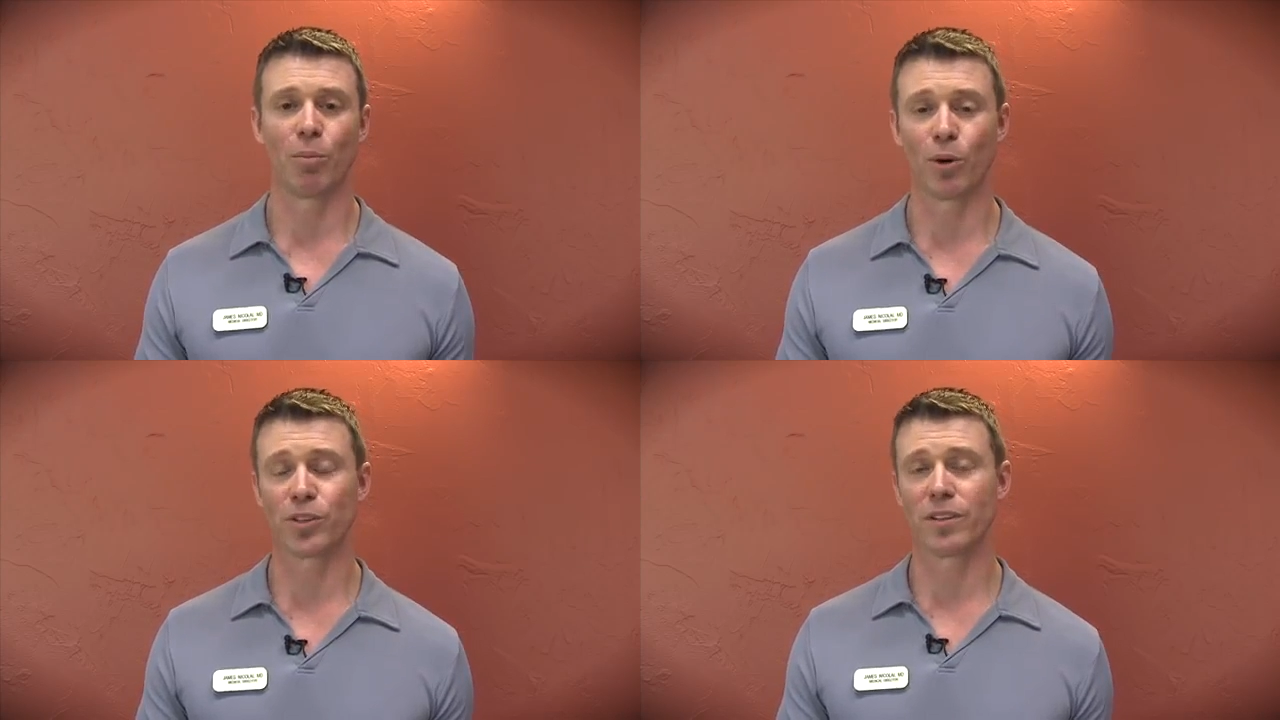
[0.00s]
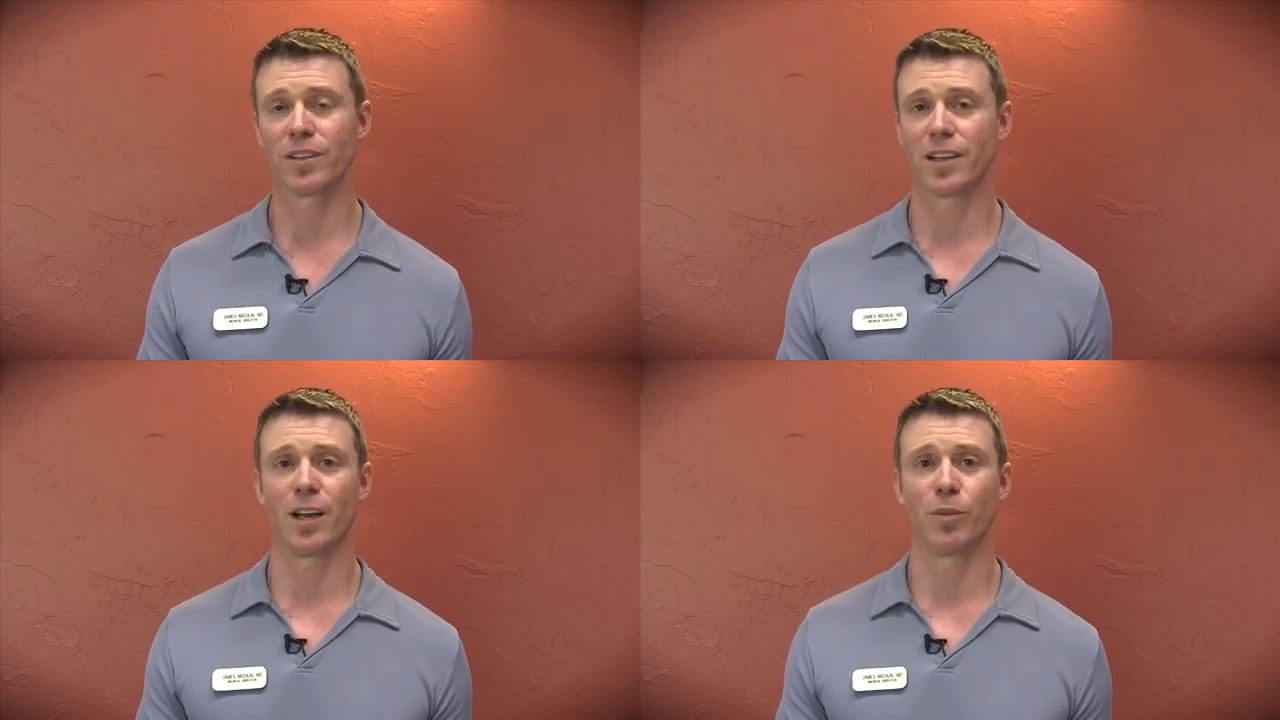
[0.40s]
Most of
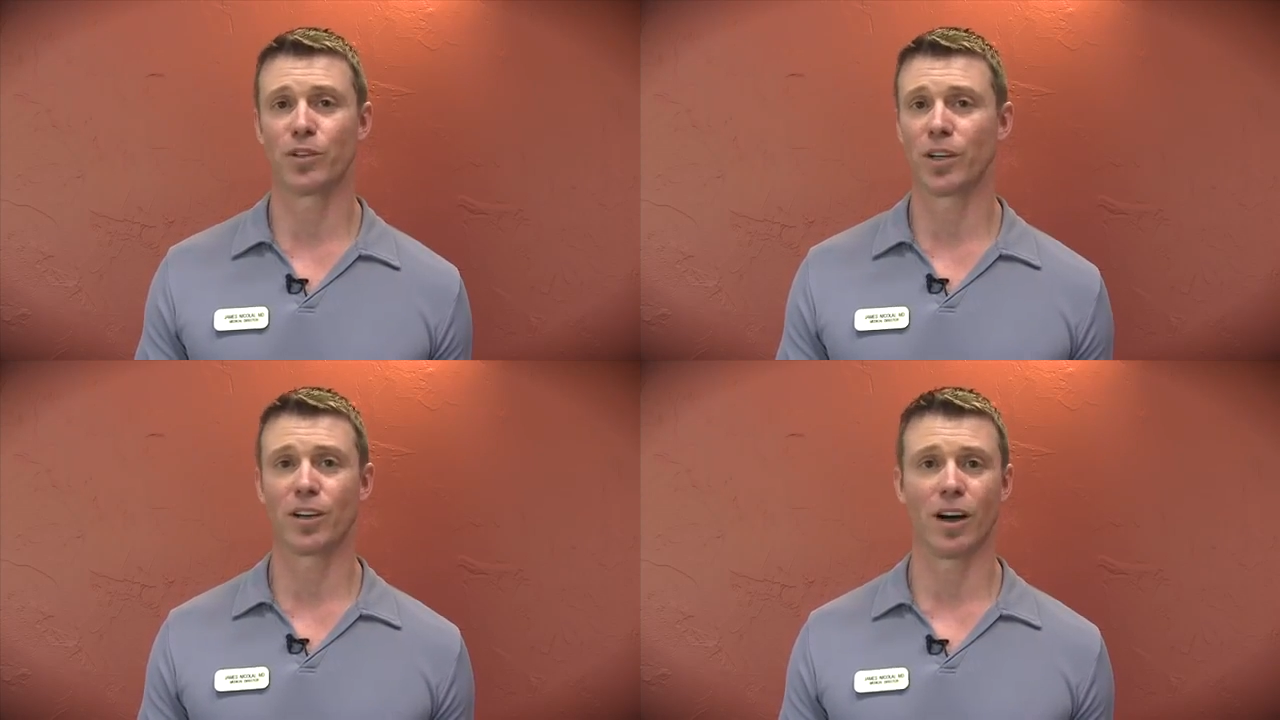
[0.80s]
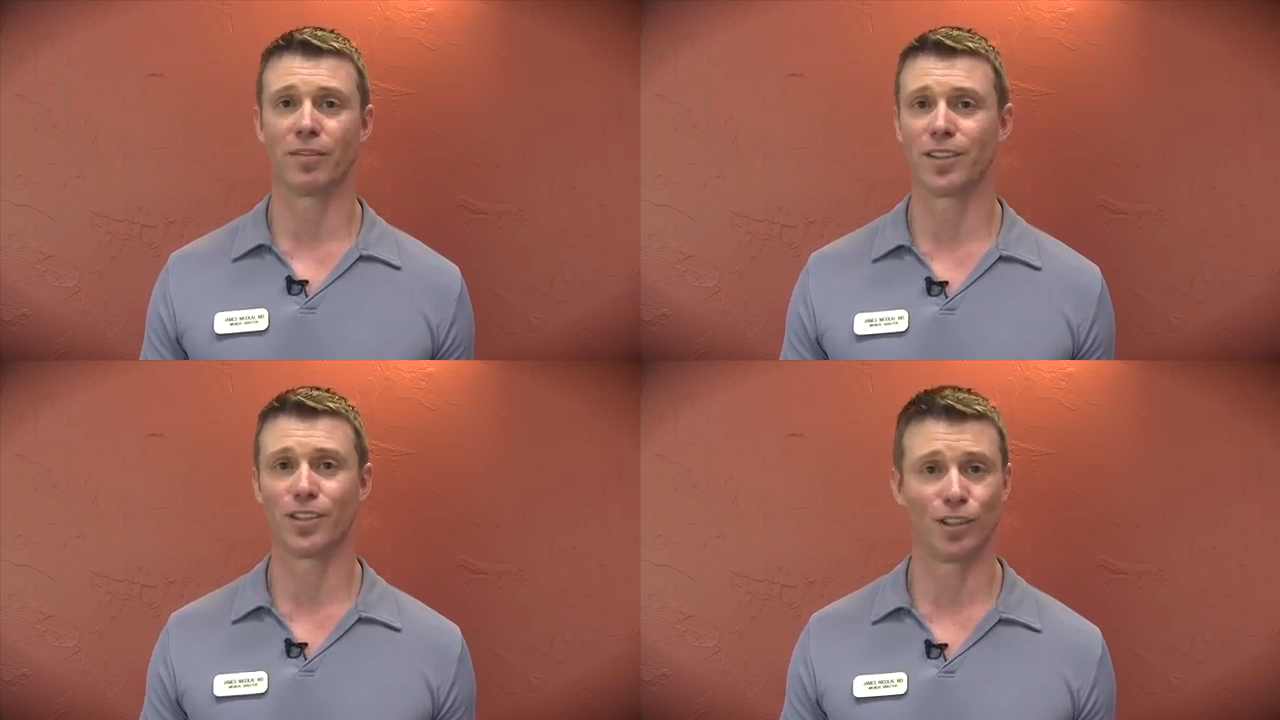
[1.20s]
the time we drink
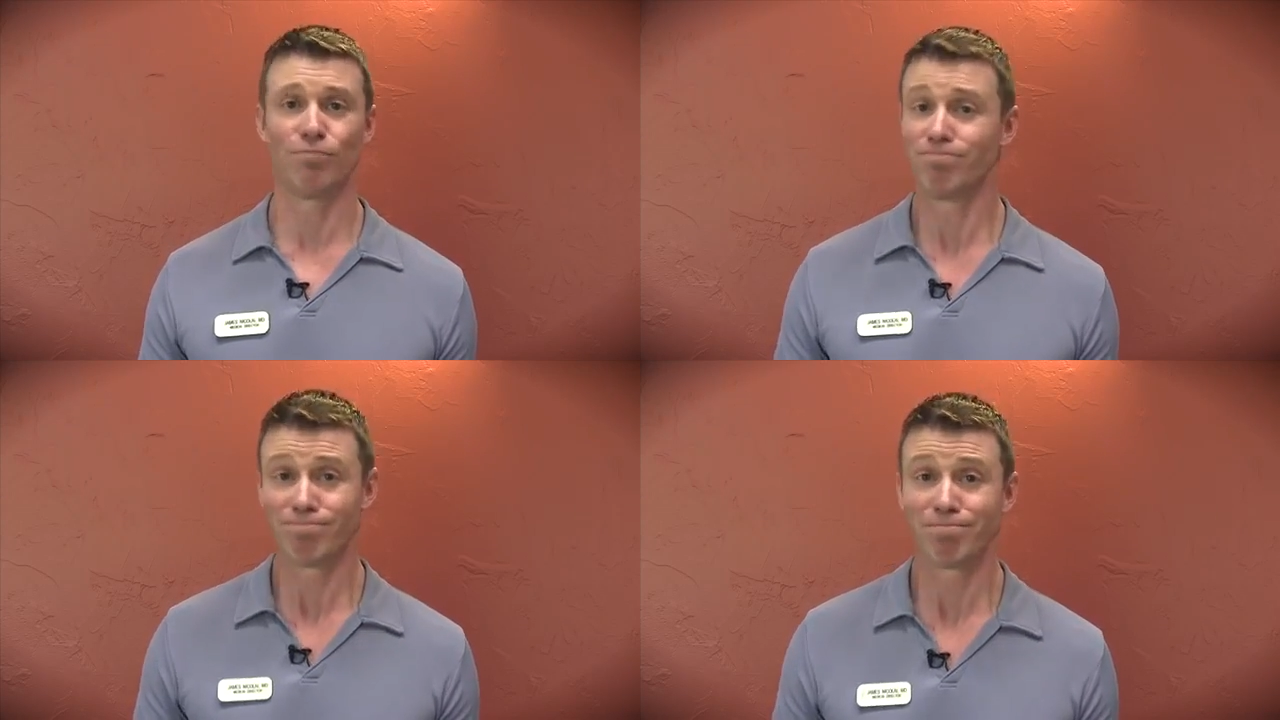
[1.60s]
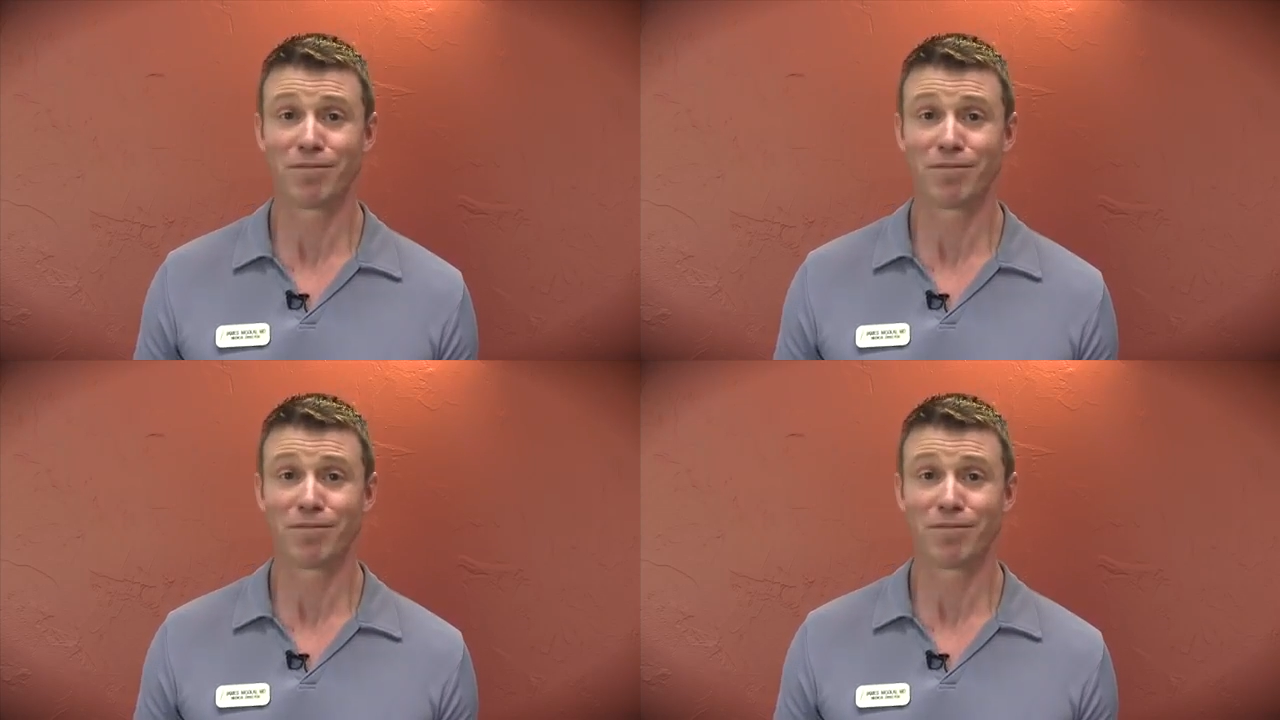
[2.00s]
coffee to